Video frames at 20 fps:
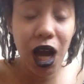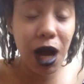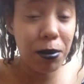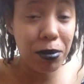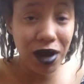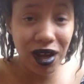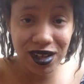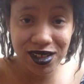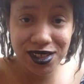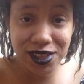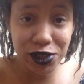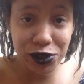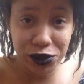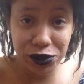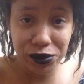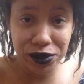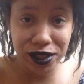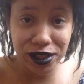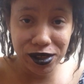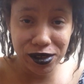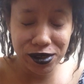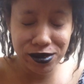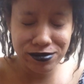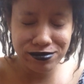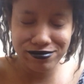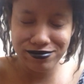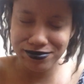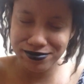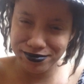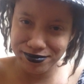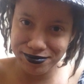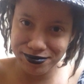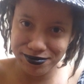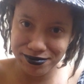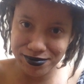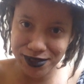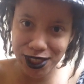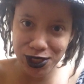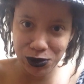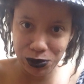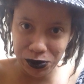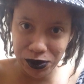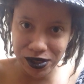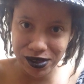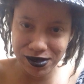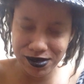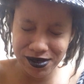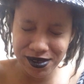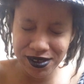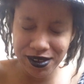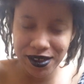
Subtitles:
I'm not a serial killer. That's one.